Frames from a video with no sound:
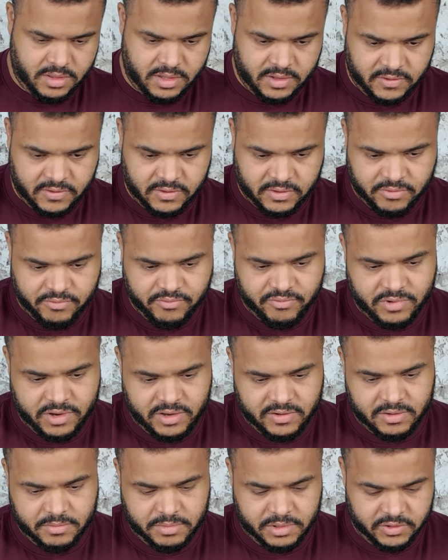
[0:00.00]
This is a
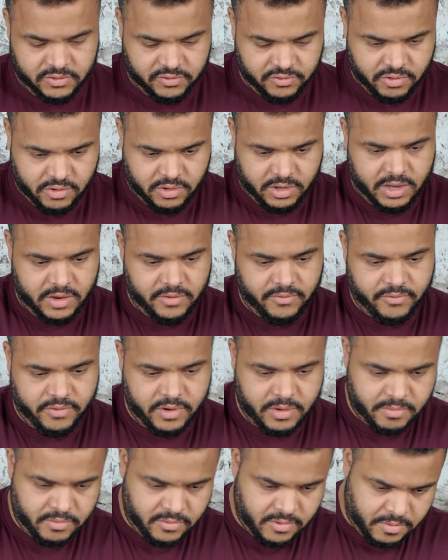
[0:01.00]
reasonably strong
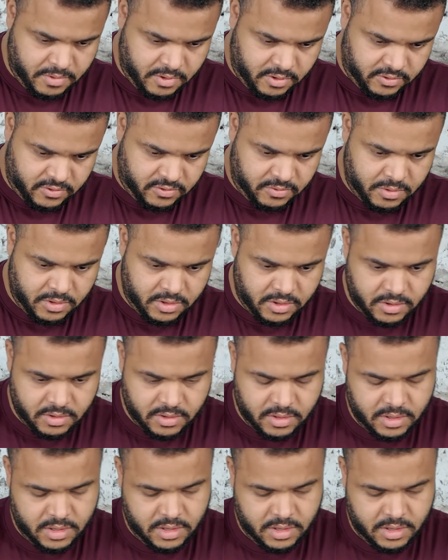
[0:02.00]
A-frame, to be honest with you,